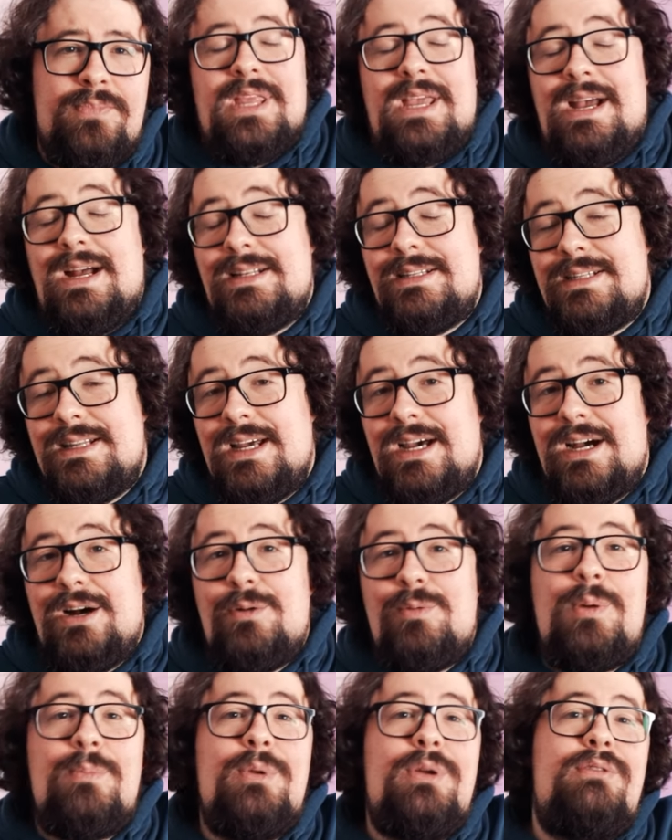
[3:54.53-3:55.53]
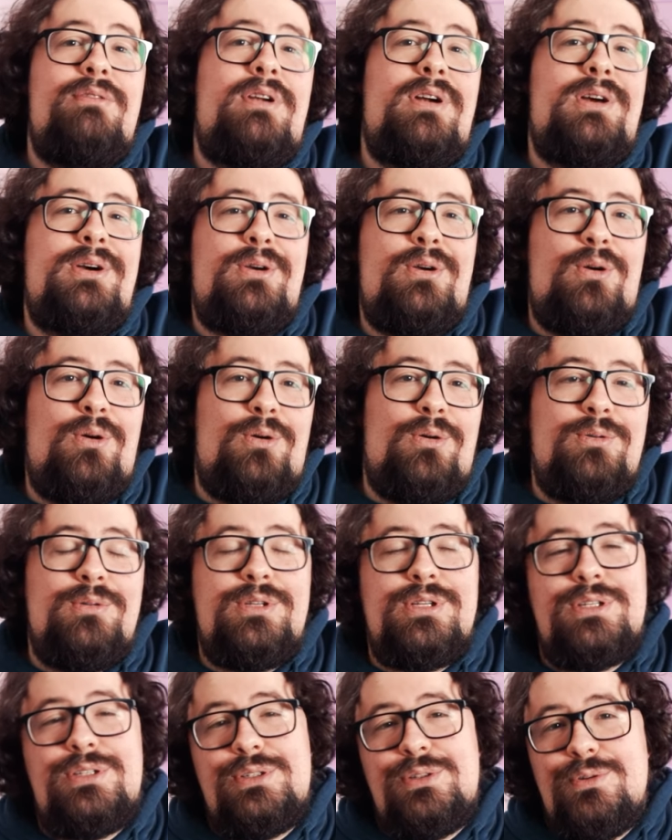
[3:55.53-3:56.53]
And now when we run our code
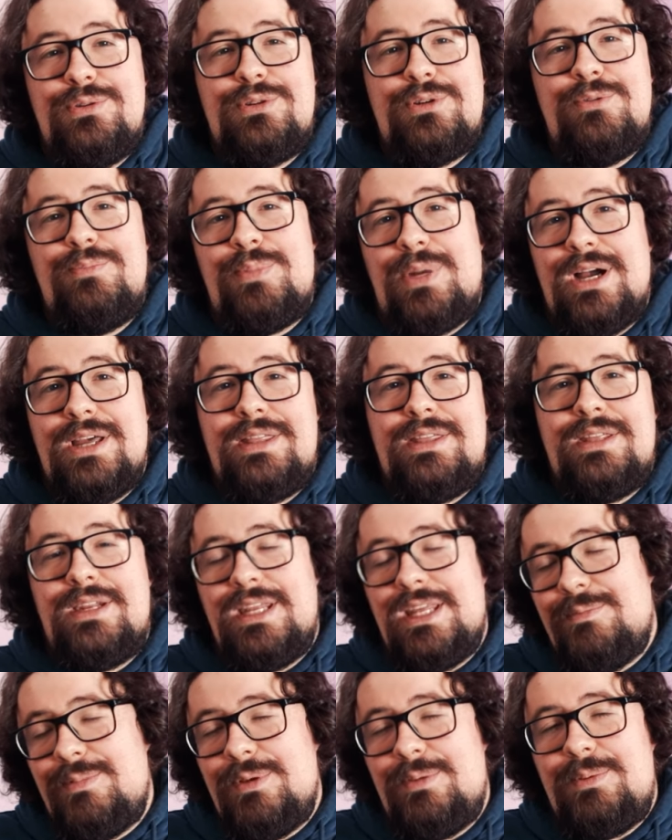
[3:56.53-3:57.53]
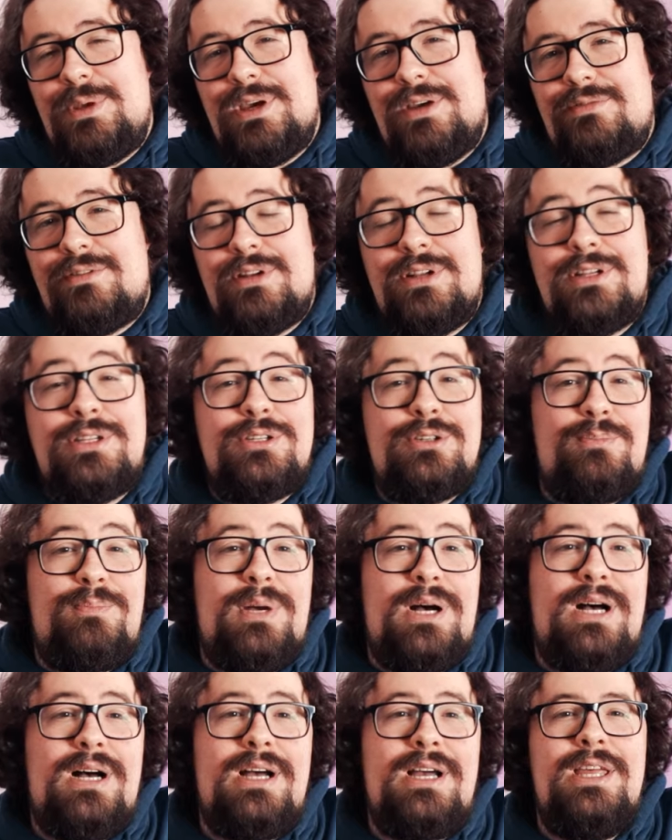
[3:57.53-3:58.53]
sudo python ebpf
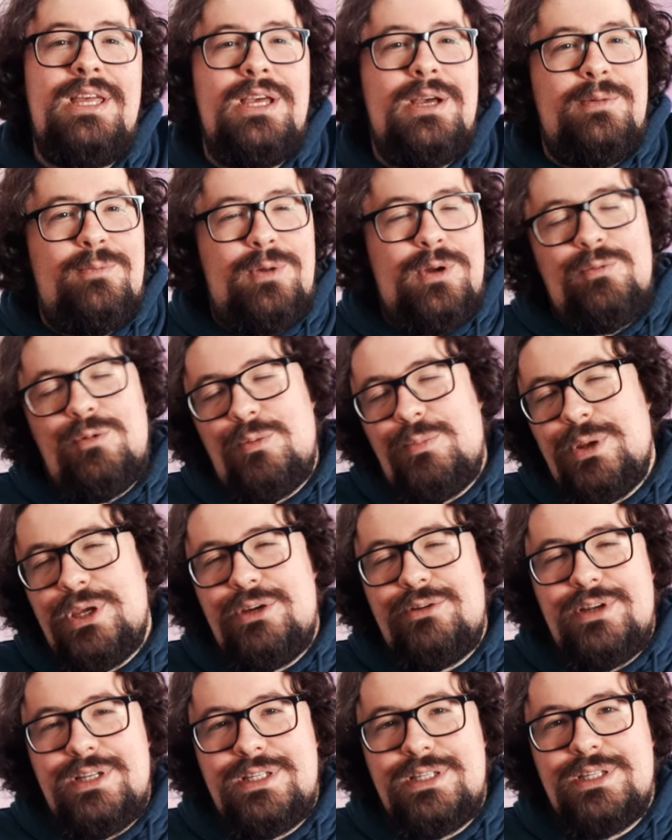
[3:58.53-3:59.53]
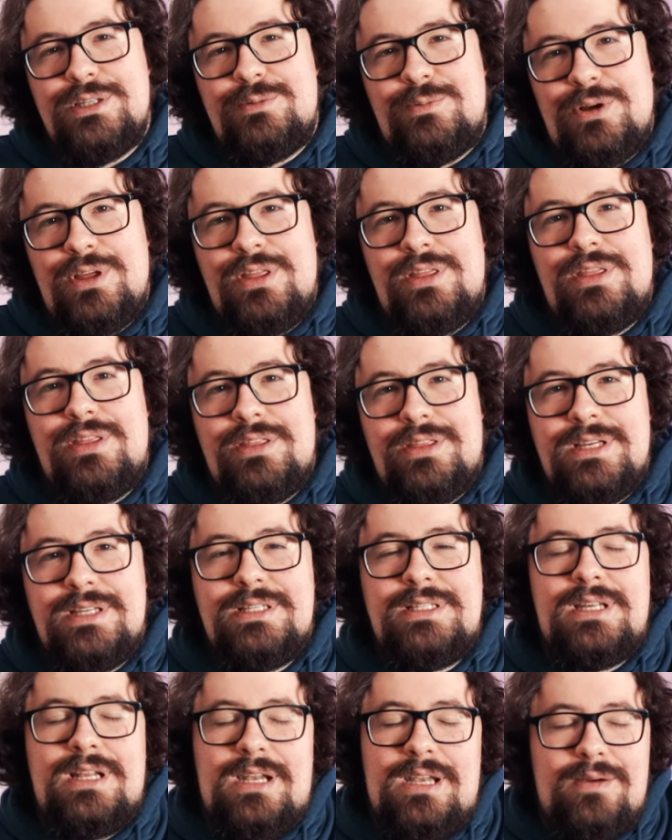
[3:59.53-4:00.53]
runner.py, we will be greeted with
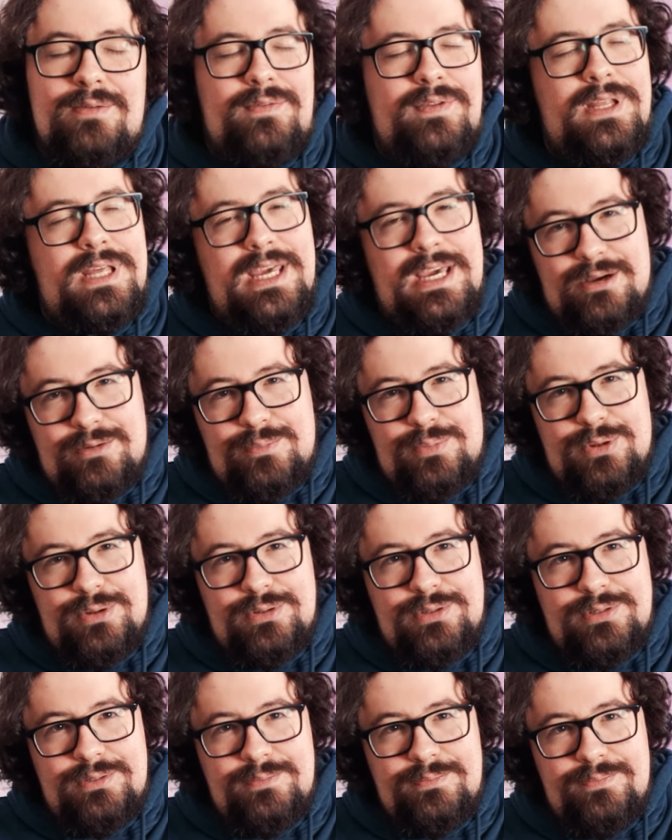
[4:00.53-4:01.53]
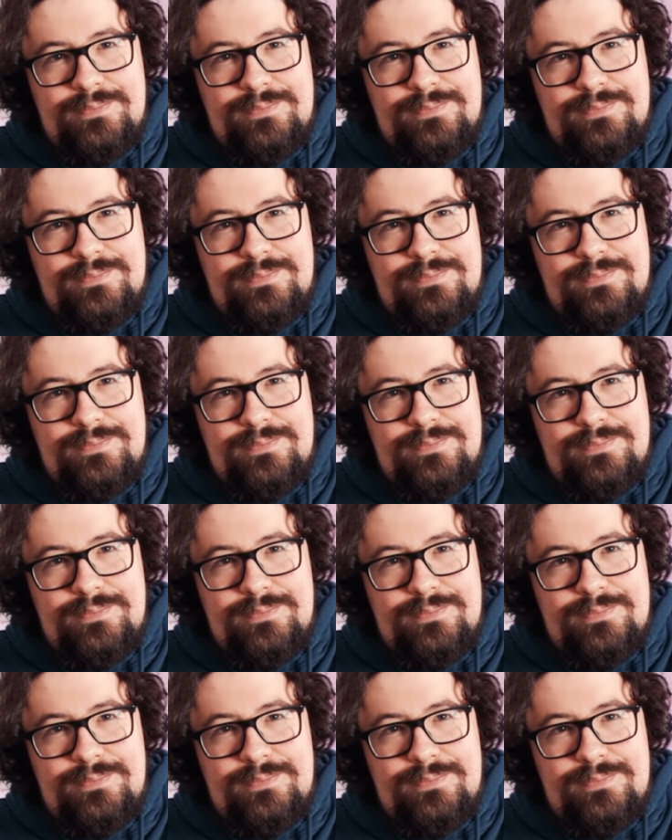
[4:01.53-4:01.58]
this lovely output.